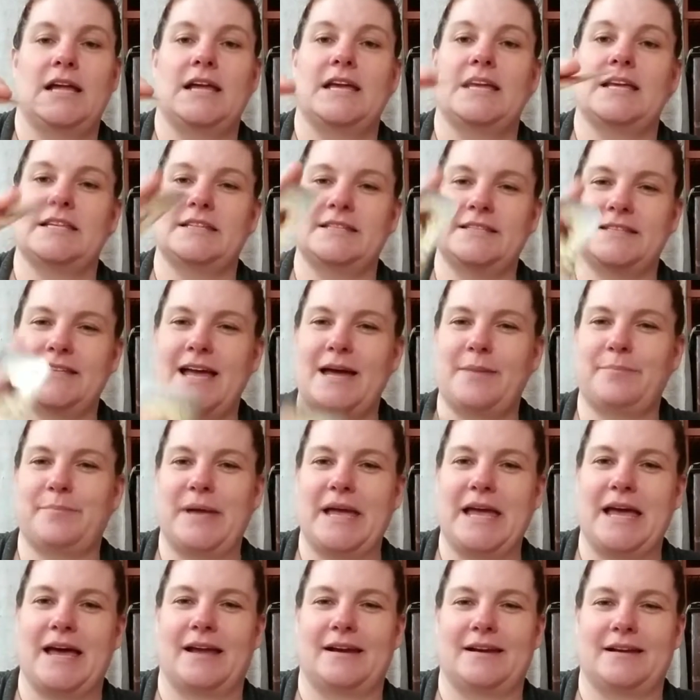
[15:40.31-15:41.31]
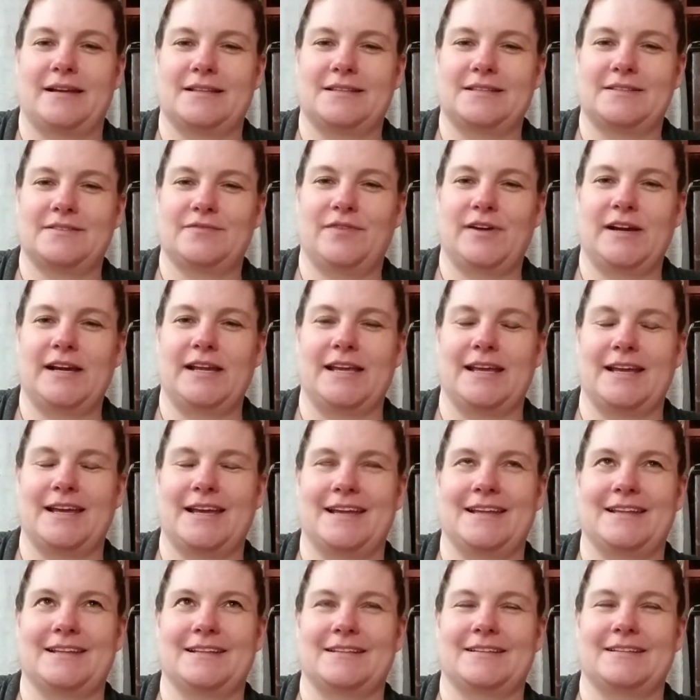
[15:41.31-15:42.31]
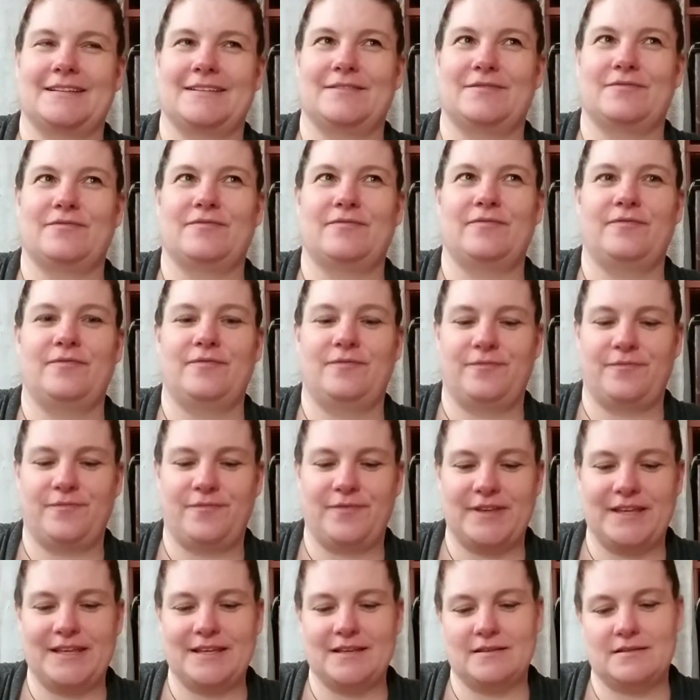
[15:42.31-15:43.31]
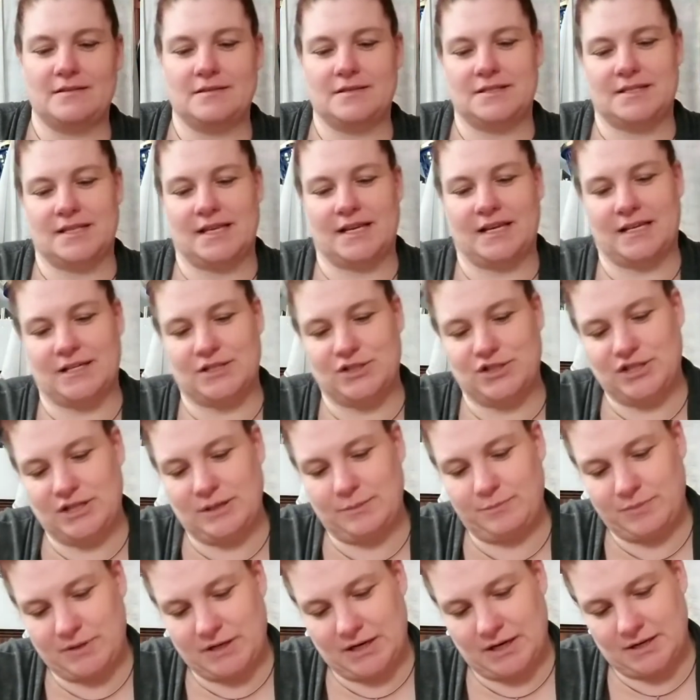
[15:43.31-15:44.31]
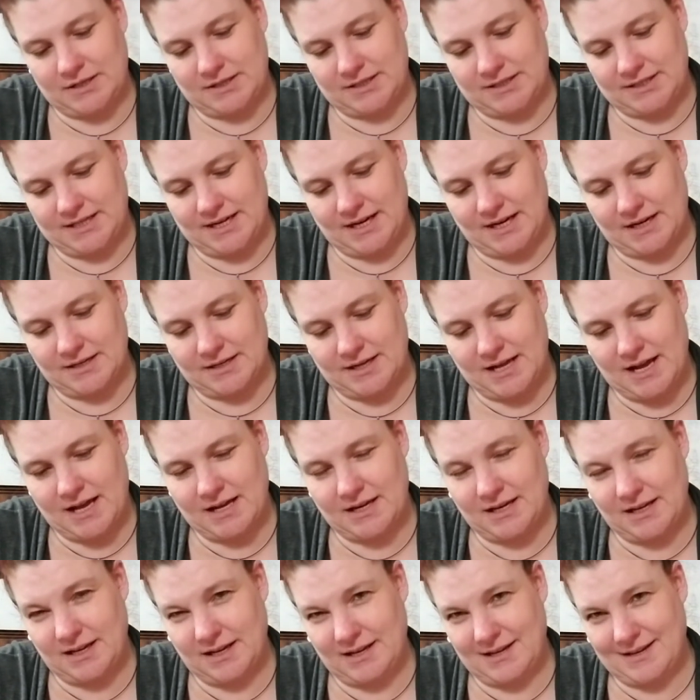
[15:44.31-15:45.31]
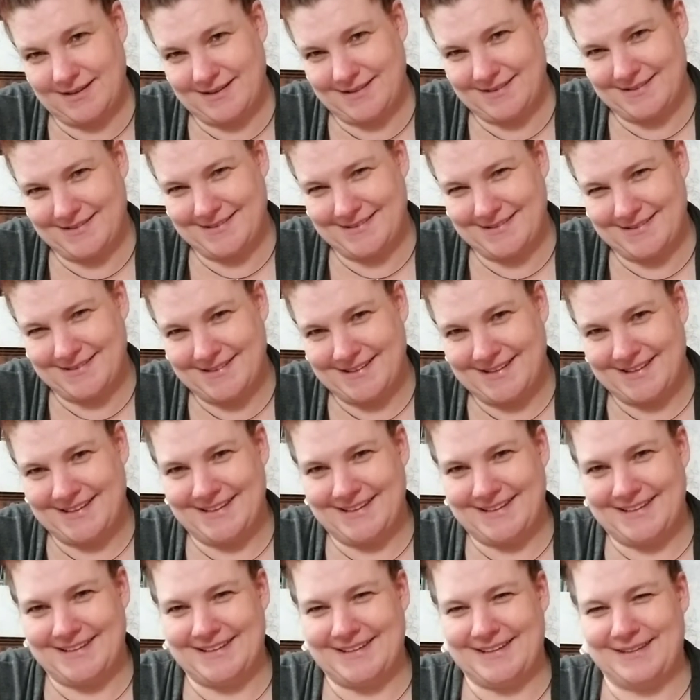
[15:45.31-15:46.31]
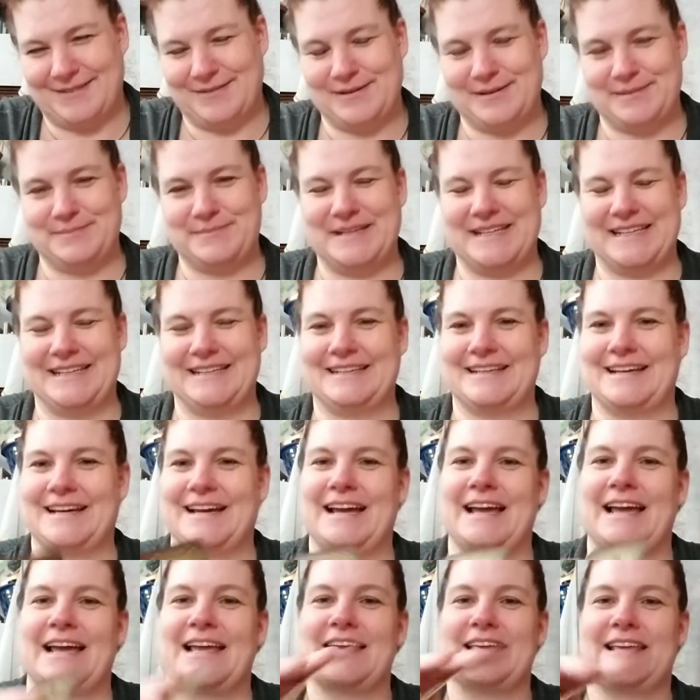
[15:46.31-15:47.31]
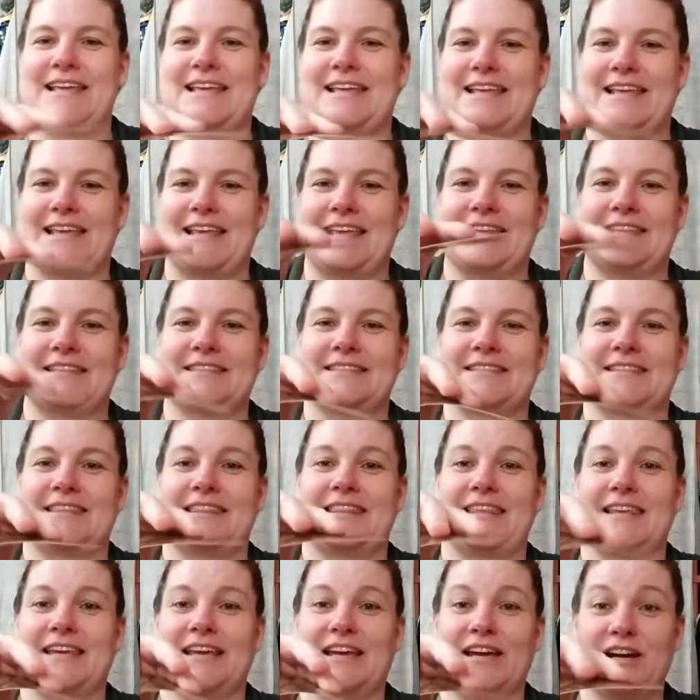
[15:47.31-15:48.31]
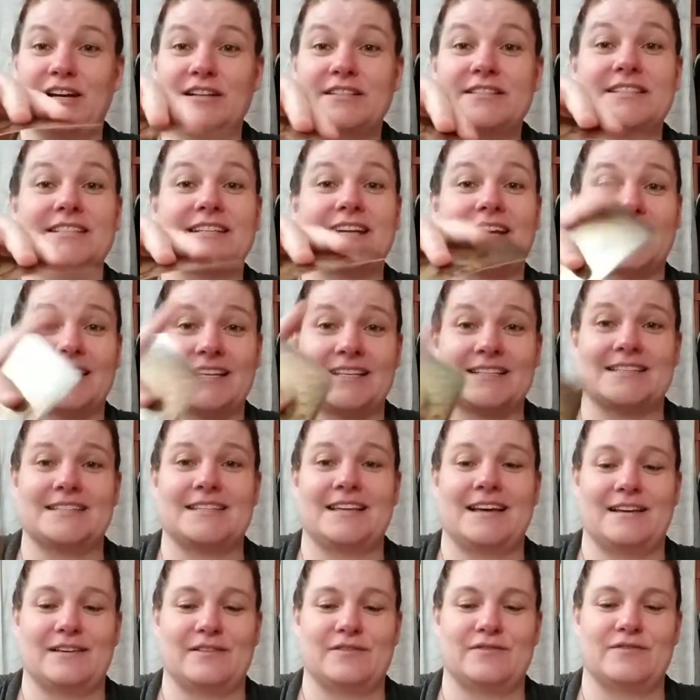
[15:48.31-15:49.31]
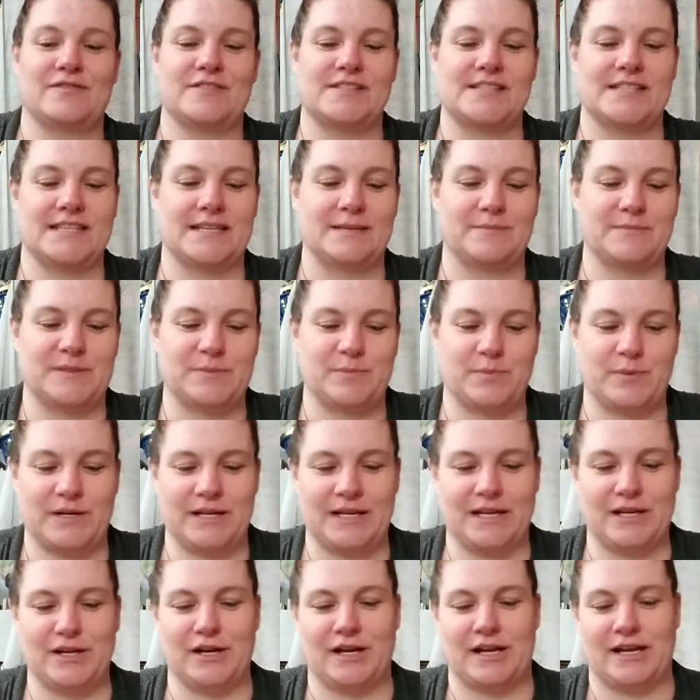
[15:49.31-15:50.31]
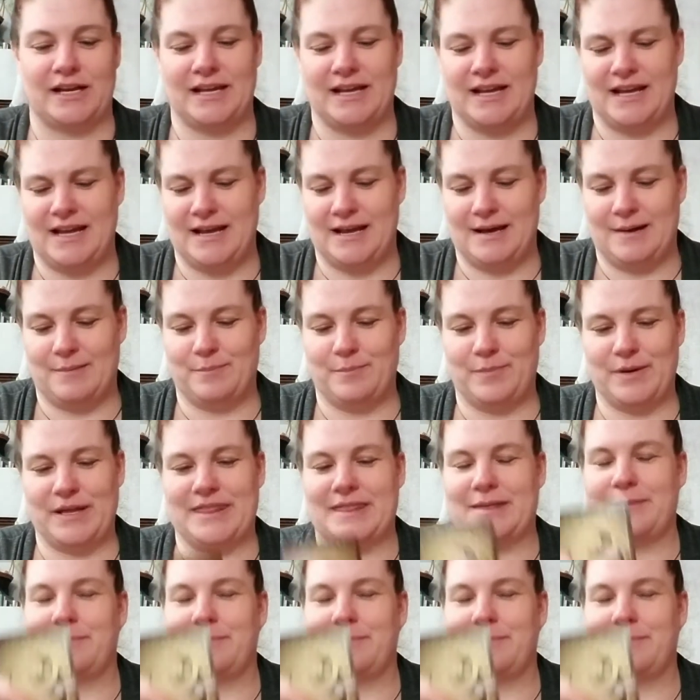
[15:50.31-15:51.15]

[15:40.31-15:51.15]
It's not bad. It's funny. It feels like a cheap cardstock, kind of. You know what I mean? It's the cardstock itself seems pretty good, but the